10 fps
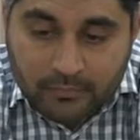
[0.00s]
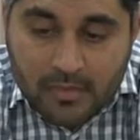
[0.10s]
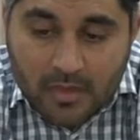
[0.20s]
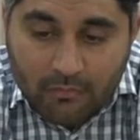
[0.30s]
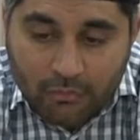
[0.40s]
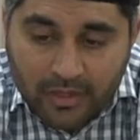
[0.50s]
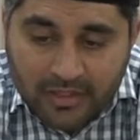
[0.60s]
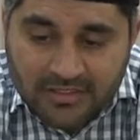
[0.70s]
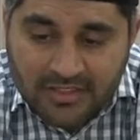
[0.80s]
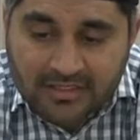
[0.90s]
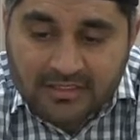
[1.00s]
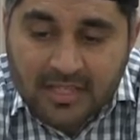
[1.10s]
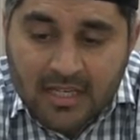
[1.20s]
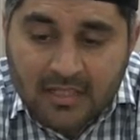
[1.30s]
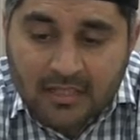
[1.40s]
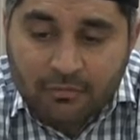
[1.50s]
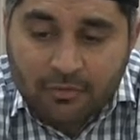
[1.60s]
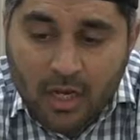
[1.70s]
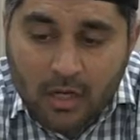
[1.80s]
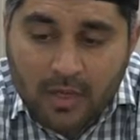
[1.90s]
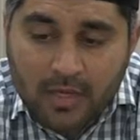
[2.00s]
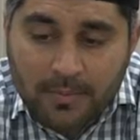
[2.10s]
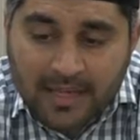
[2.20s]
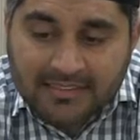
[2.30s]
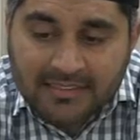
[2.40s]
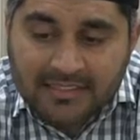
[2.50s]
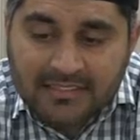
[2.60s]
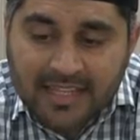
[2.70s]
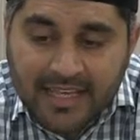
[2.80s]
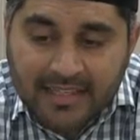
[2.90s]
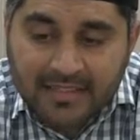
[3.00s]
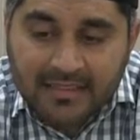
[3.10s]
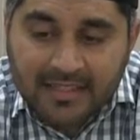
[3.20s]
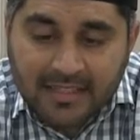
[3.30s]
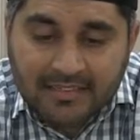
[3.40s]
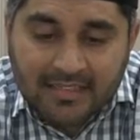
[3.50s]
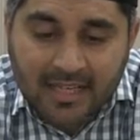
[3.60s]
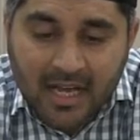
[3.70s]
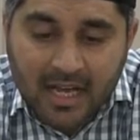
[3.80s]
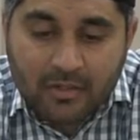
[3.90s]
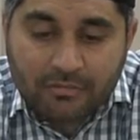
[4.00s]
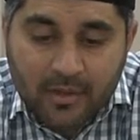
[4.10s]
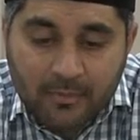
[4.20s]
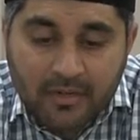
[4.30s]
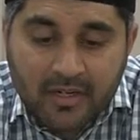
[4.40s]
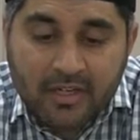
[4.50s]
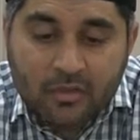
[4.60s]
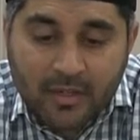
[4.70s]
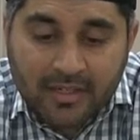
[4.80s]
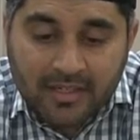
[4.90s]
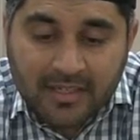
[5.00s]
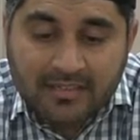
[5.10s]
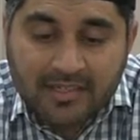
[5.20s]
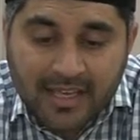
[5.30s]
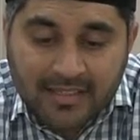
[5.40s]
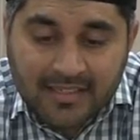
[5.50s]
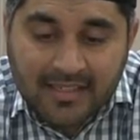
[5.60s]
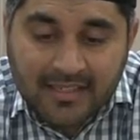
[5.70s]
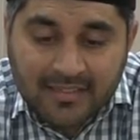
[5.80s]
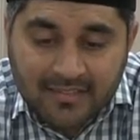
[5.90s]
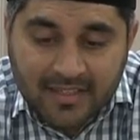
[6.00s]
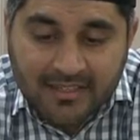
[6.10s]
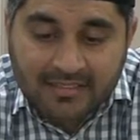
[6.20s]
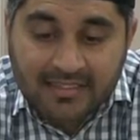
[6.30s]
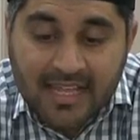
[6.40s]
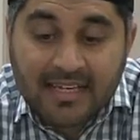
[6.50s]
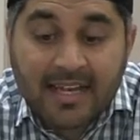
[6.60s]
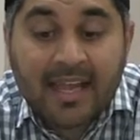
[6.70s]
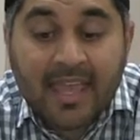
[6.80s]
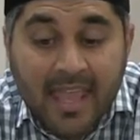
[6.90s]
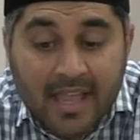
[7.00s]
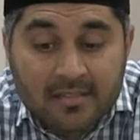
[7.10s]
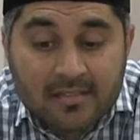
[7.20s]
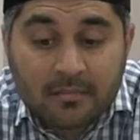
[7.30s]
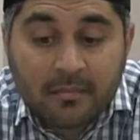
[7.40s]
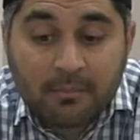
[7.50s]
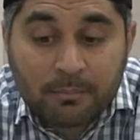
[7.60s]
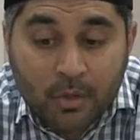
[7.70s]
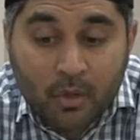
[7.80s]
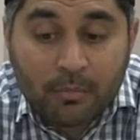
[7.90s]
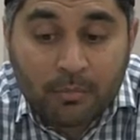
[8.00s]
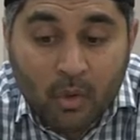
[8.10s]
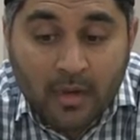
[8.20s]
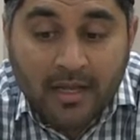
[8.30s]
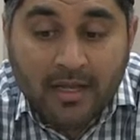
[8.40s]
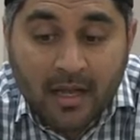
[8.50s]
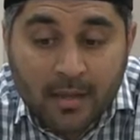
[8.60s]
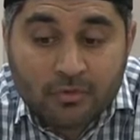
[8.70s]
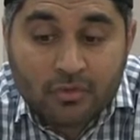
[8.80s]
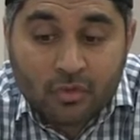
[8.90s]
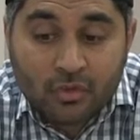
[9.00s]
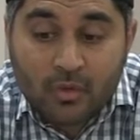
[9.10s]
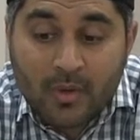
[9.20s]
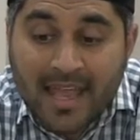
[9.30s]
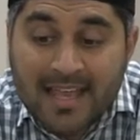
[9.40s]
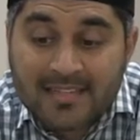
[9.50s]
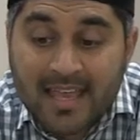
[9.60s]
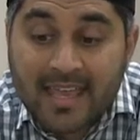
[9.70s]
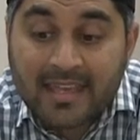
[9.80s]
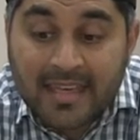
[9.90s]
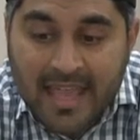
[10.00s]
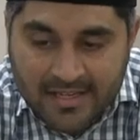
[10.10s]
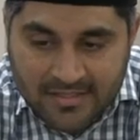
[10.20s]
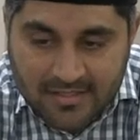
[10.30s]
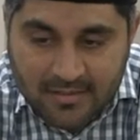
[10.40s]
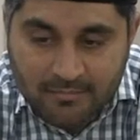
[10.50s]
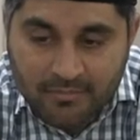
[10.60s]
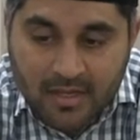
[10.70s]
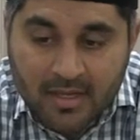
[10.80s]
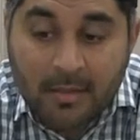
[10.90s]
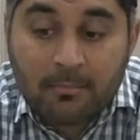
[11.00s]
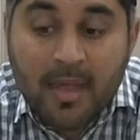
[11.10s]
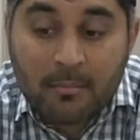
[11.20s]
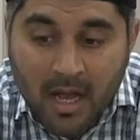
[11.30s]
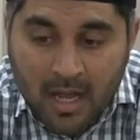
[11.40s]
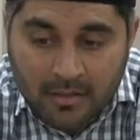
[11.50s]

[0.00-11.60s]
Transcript: For instance, the following passage in the ishtihar of February 20th, 1886, that a handsome and pure boy comes to you as a guest, a mehman.